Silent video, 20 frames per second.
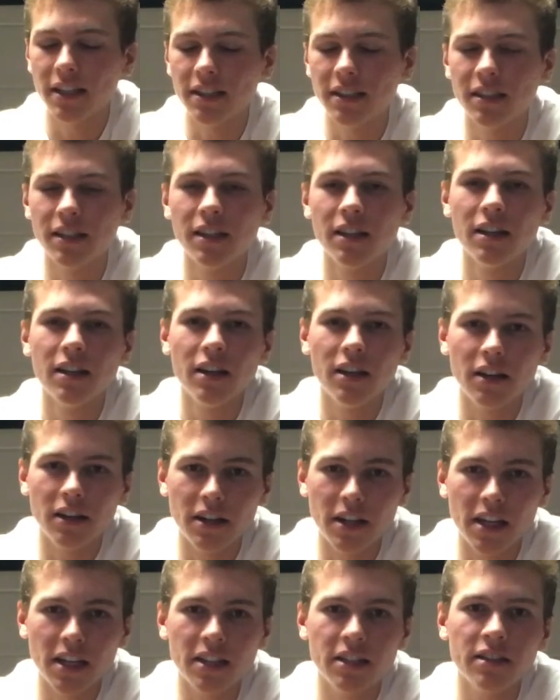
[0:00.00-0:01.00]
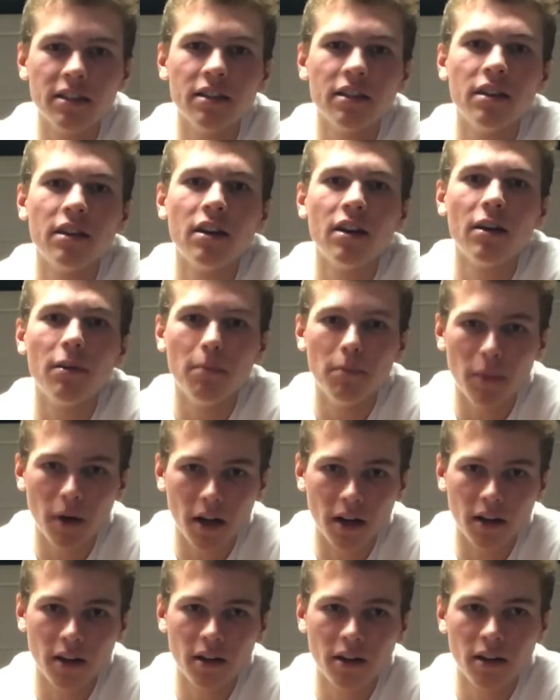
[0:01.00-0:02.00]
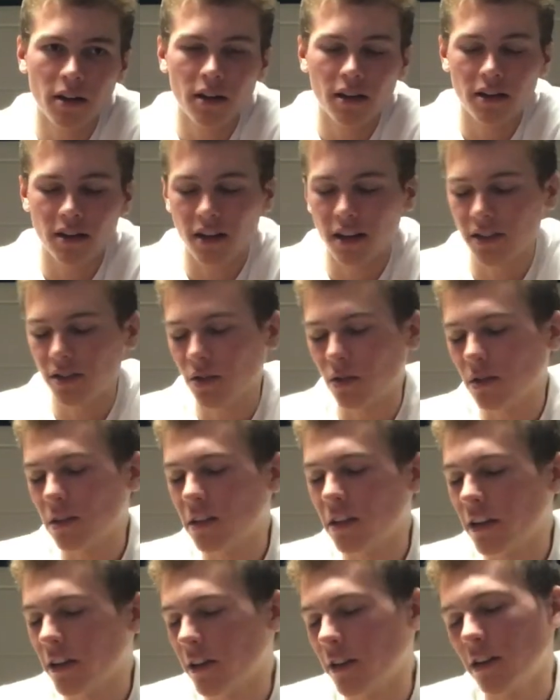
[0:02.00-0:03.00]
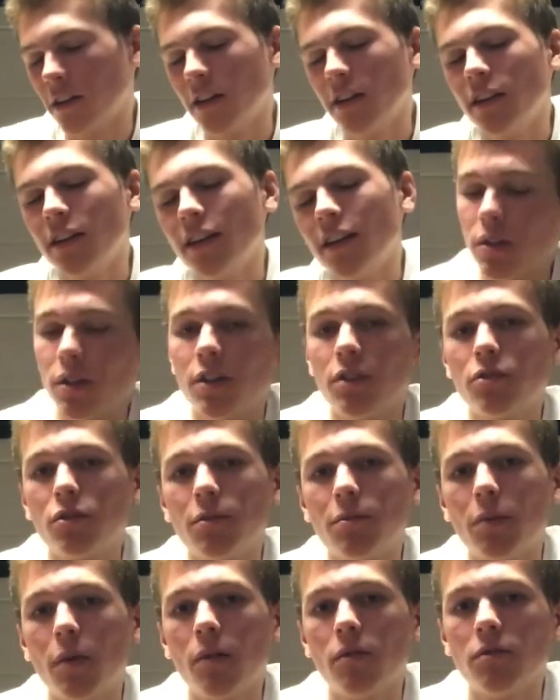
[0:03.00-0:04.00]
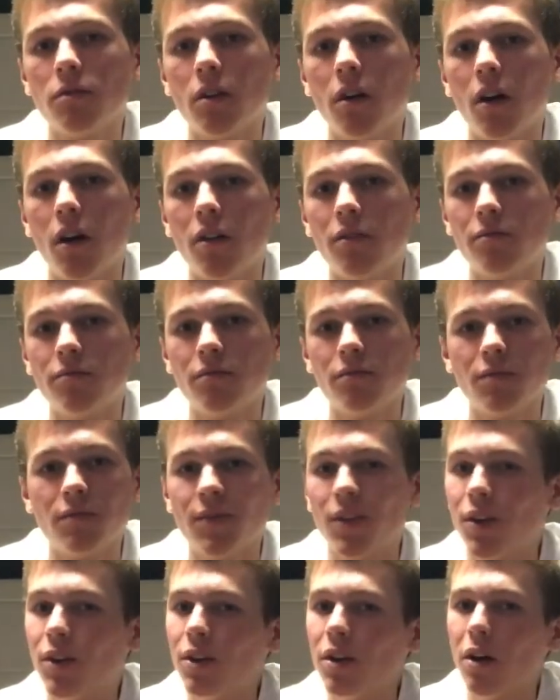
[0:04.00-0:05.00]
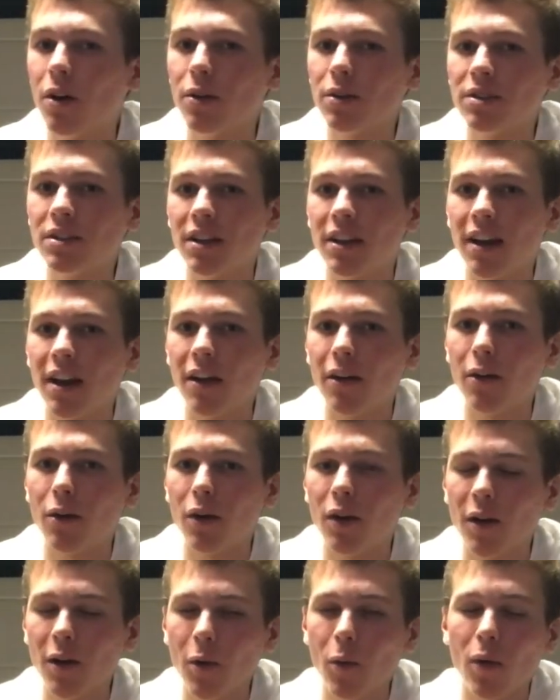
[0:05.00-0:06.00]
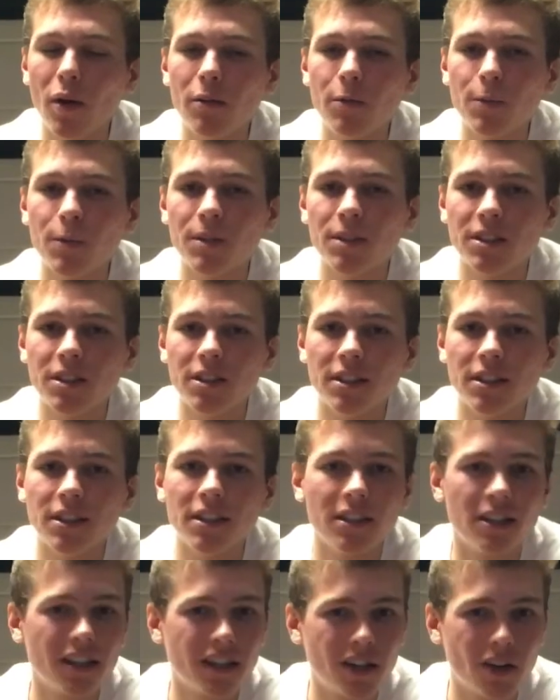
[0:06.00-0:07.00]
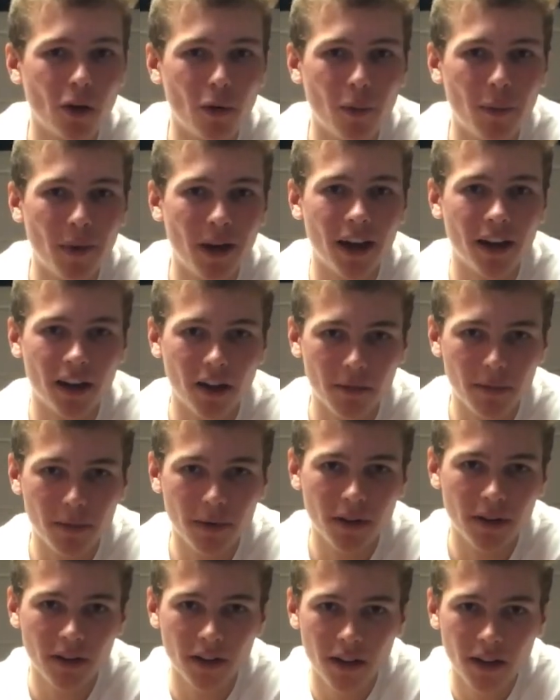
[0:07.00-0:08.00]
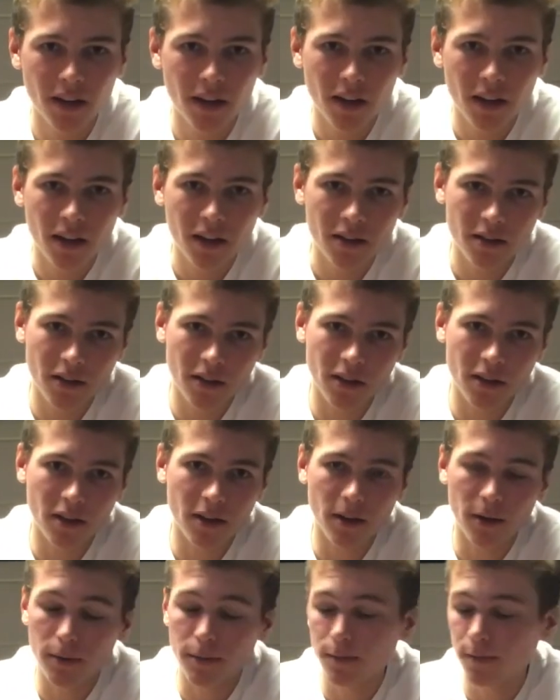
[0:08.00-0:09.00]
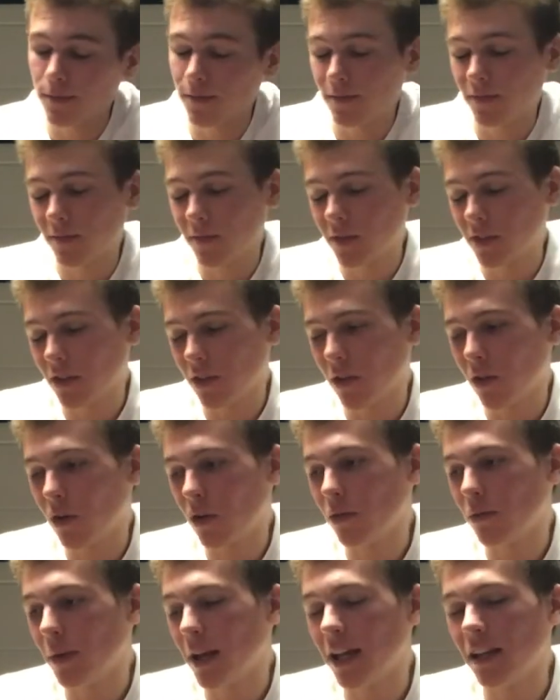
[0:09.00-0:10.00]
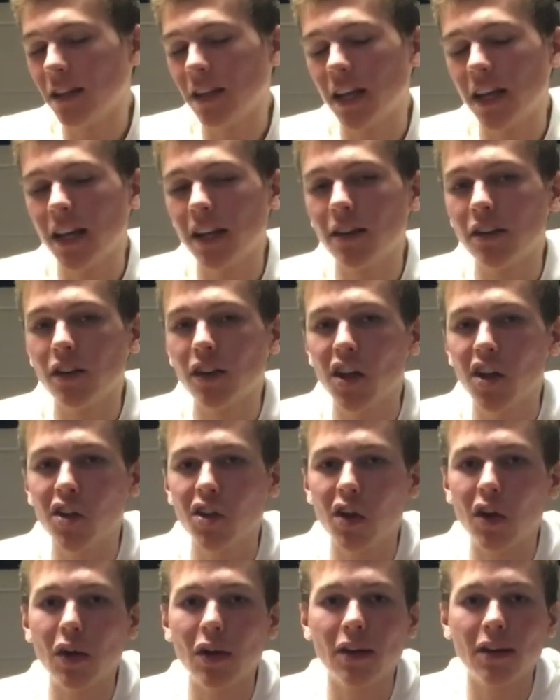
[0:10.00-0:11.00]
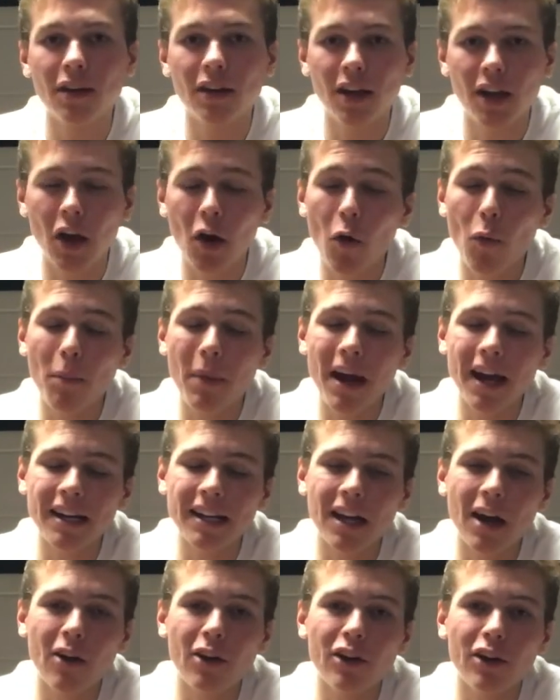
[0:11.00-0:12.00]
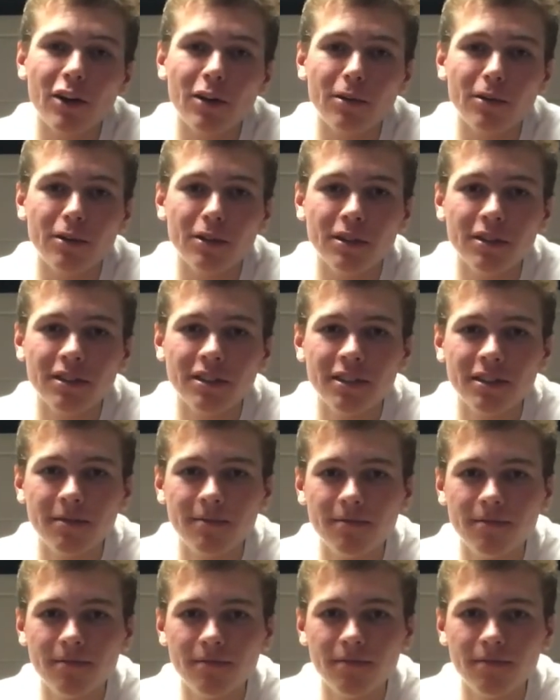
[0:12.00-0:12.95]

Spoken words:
nice buck, nice old deer. It was a good trip overall. Good always to get out, get away from the city, go back up to the old mainland, and get going back down to your roots.